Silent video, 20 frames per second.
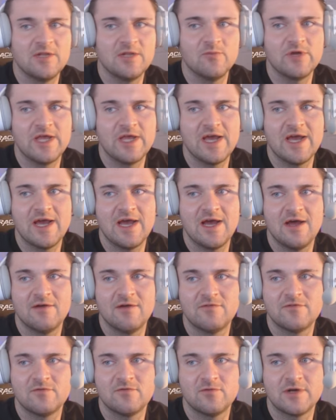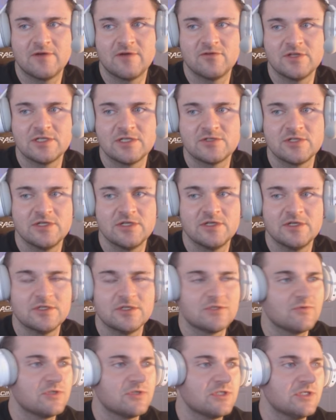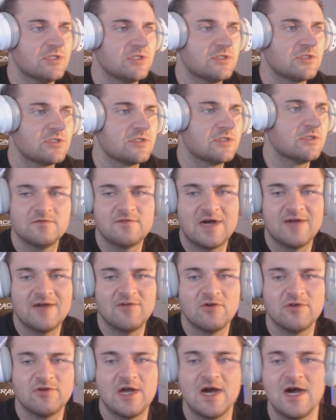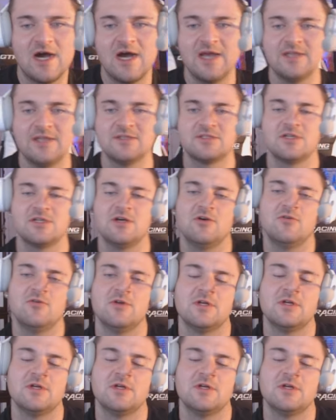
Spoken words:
then we have whatever this is, which is 509, so